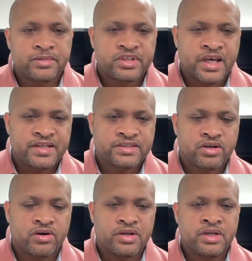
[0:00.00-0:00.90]
That is
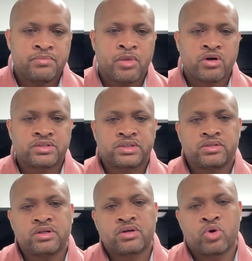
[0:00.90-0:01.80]
called
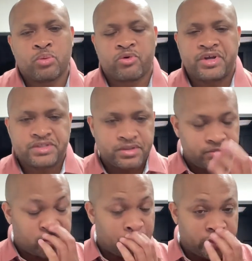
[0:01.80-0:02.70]
Emerging Corporation.
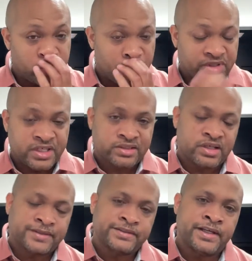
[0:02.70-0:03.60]
I'll be talking about that
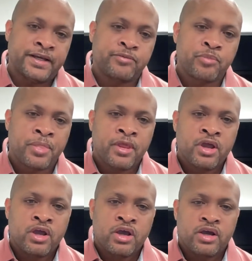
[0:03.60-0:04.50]
stock today,
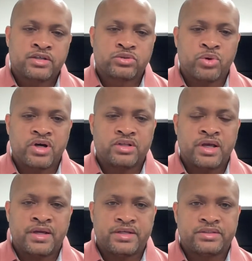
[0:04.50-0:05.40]
as well
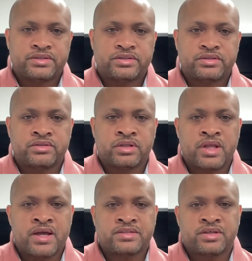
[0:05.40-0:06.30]
as the
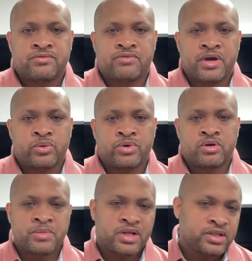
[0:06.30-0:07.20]
last and final one
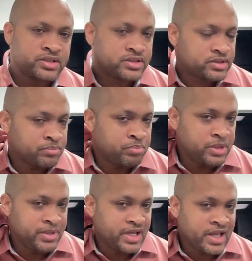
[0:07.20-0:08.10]
on my list,
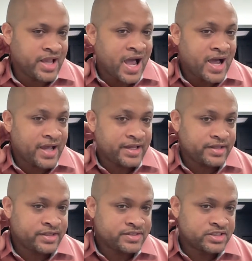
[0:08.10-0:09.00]
BBAI.
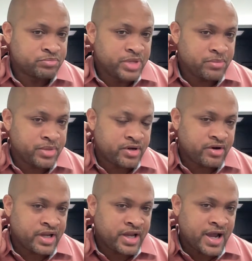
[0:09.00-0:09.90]
This is Big Bear
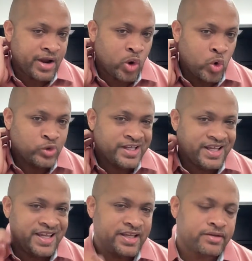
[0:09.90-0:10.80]
AI Holding
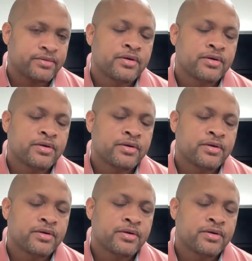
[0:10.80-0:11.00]
Inc.